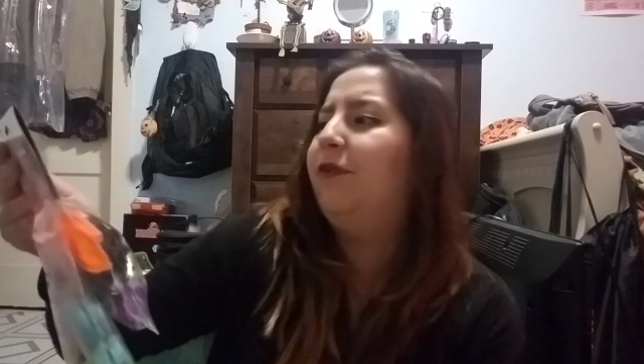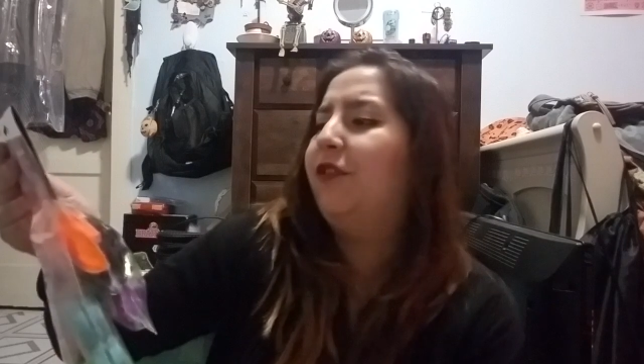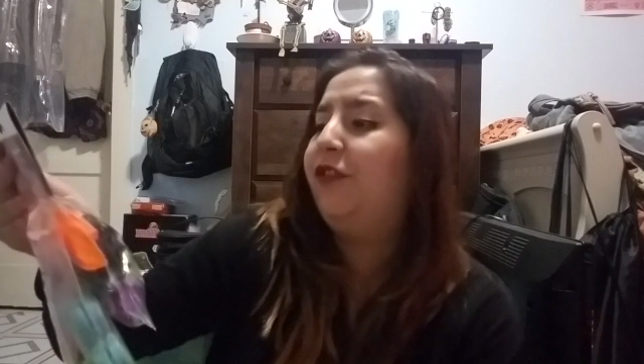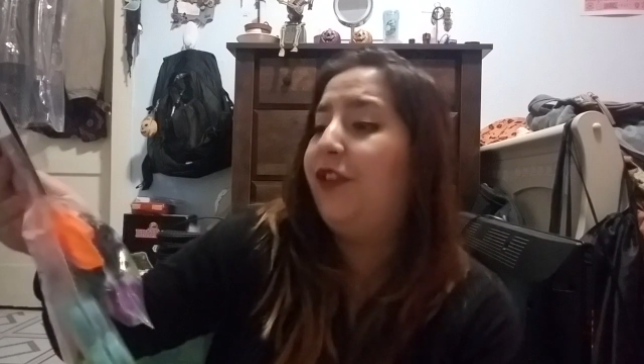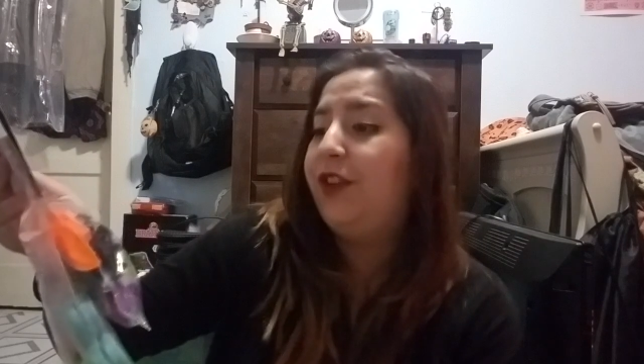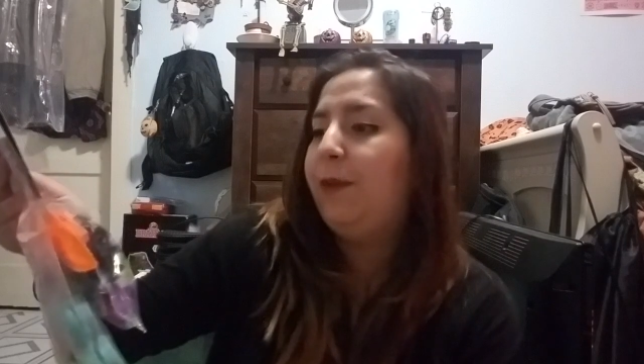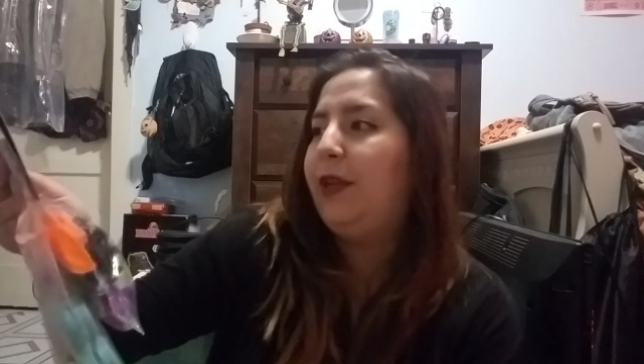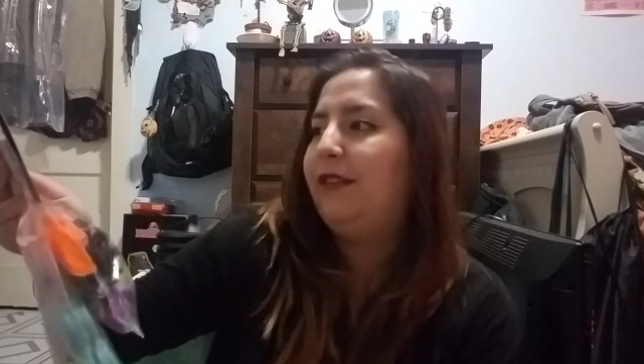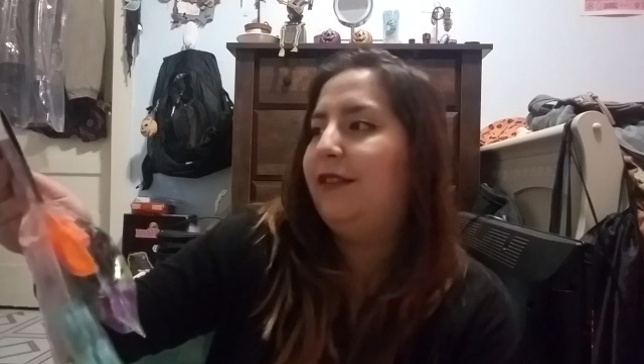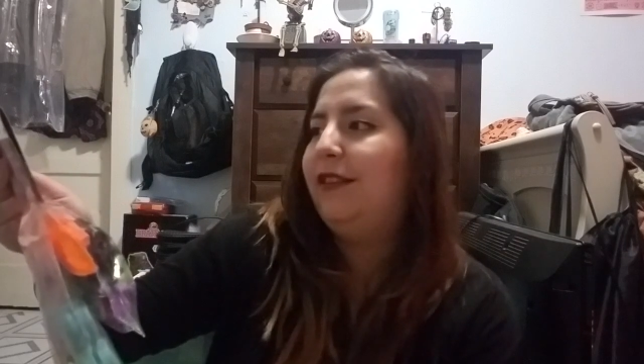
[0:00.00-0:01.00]
For 50
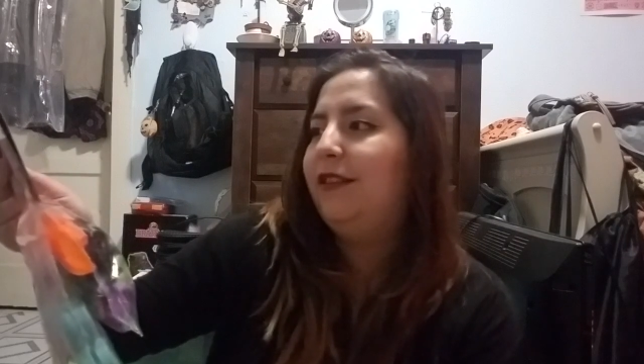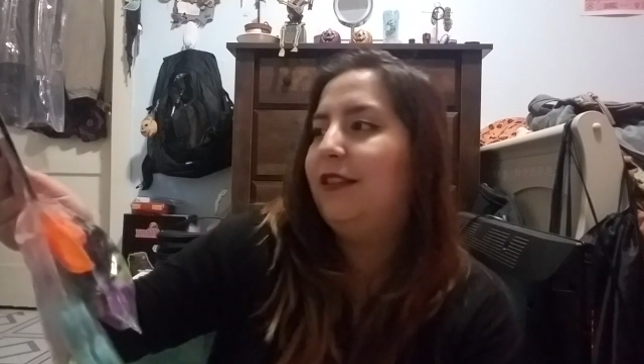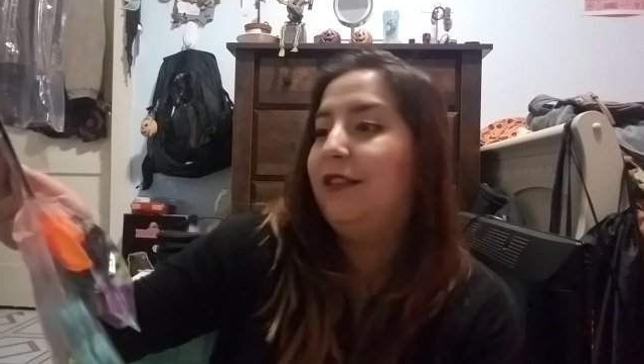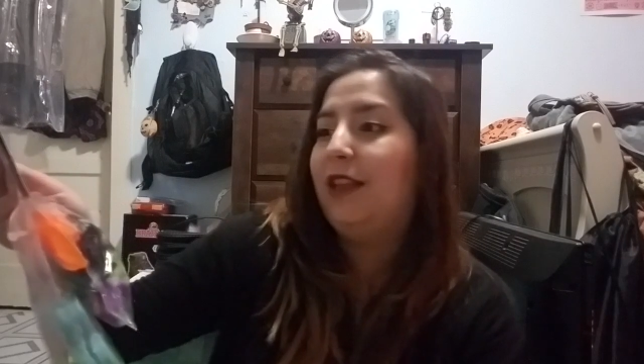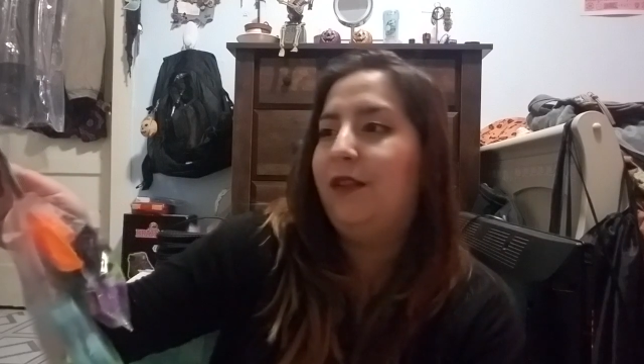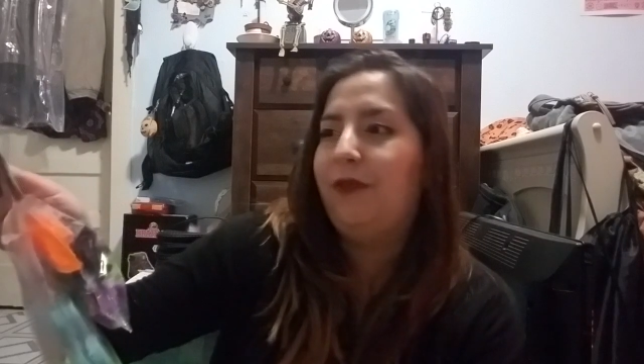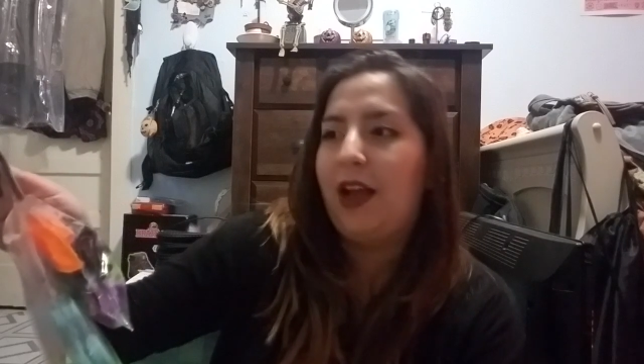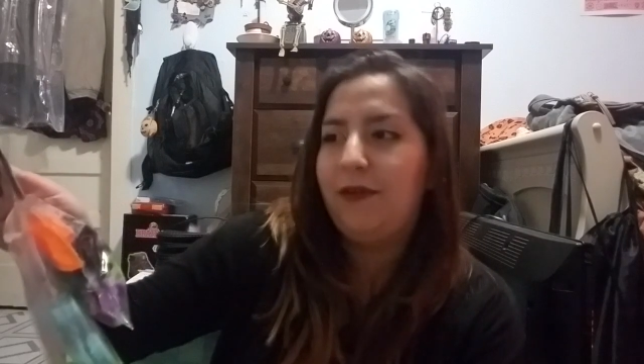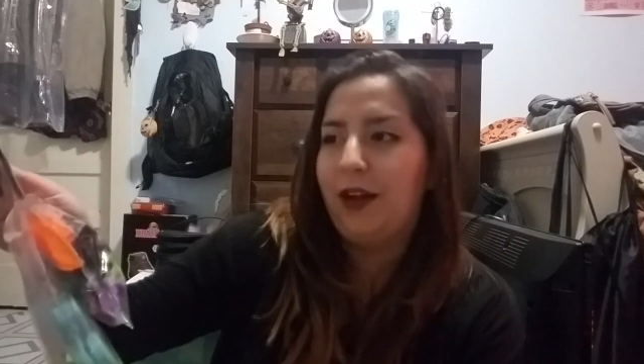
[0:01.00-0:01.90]
pieces, it's like $5.